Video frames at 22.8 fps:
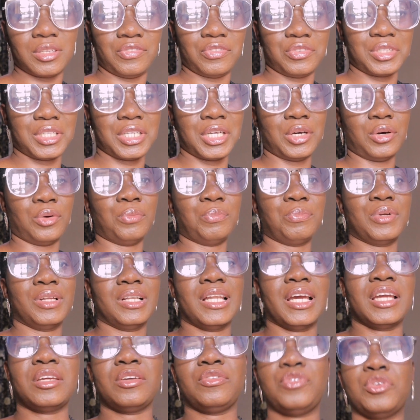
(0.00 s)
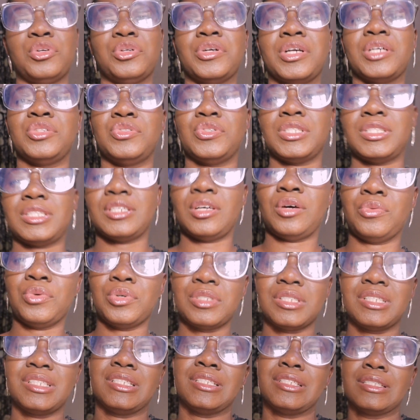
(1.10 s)
even helping like if you graduate now
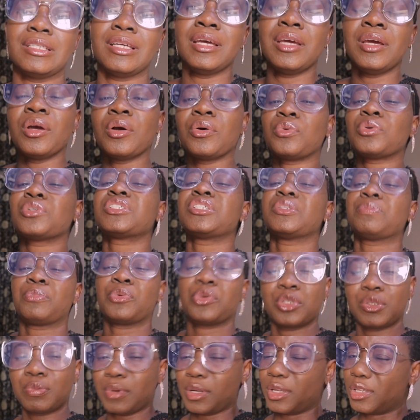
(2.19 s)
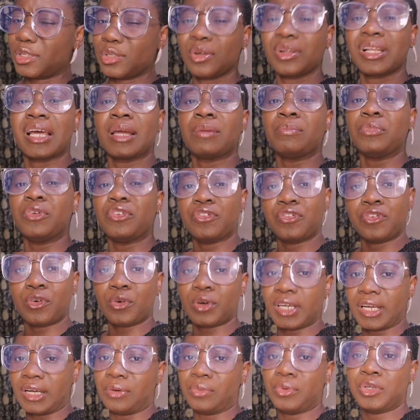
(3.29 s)
what's the what's the prospect it's not like before
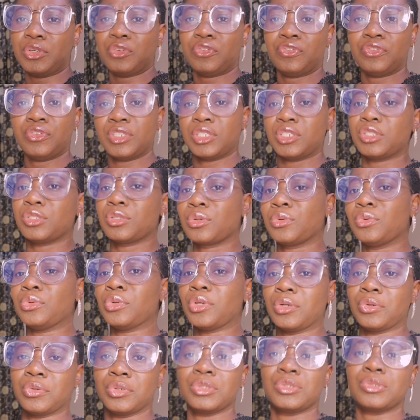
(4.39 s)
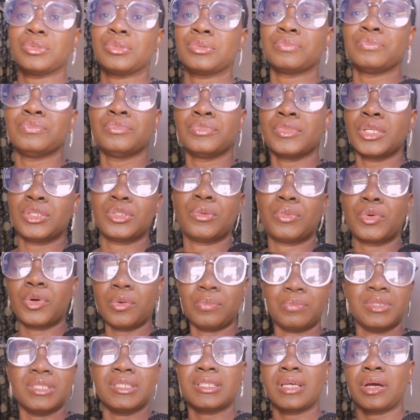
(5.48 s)
that when you finish school you're going to some
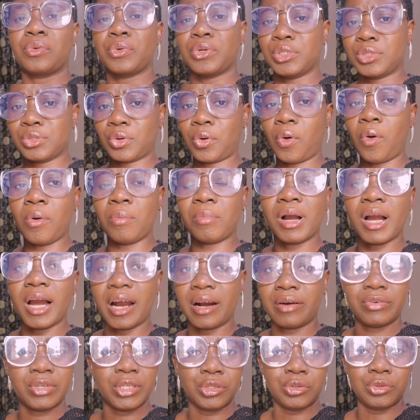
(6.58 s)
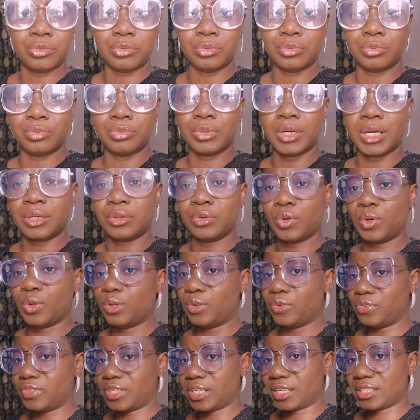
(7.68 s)
companies are going to come carry you and all
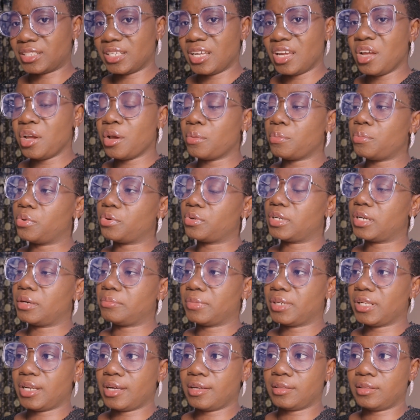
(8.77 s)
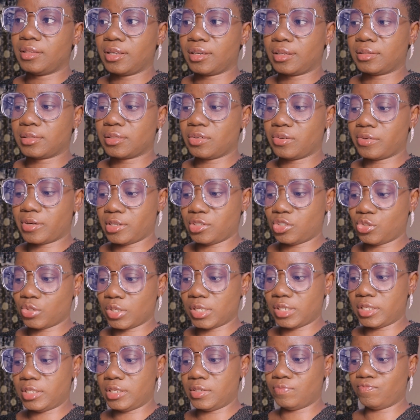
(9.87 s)
of that but i'm glad that
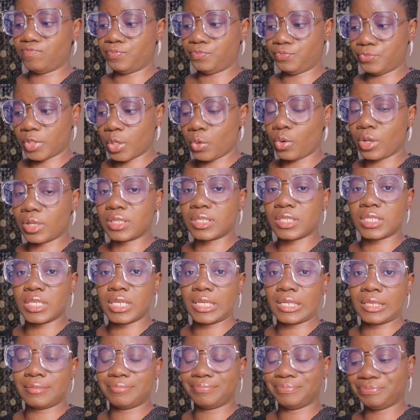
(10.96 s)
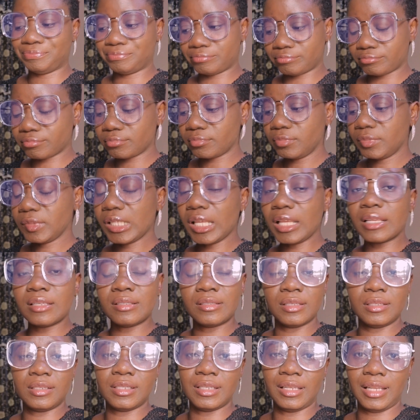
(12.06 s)
gradually we are seeing
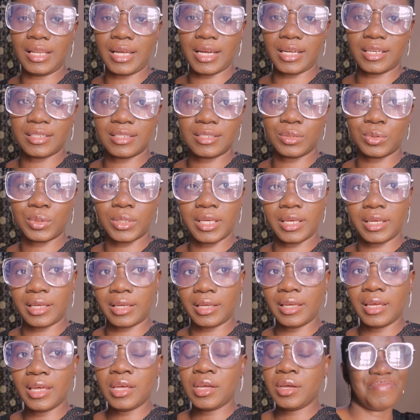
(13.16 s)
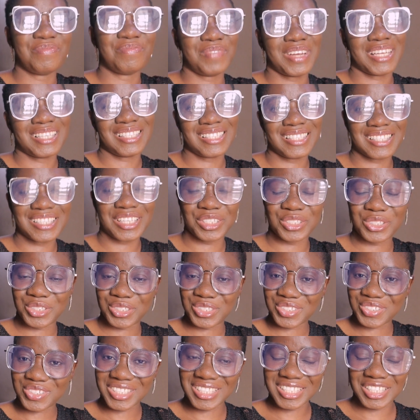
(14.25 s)
seeing the light okay my sister just
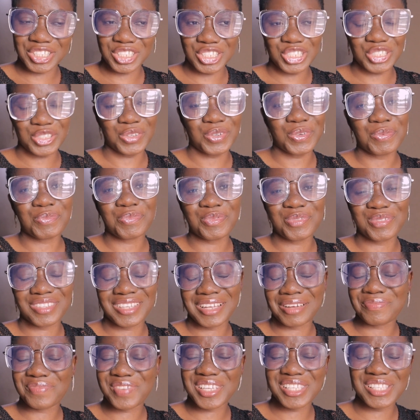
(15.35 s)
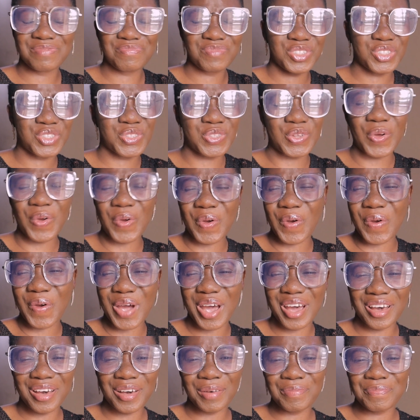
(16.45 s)
got a job that makes me so
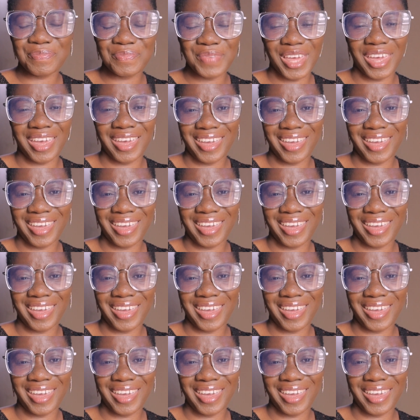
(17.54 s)
happy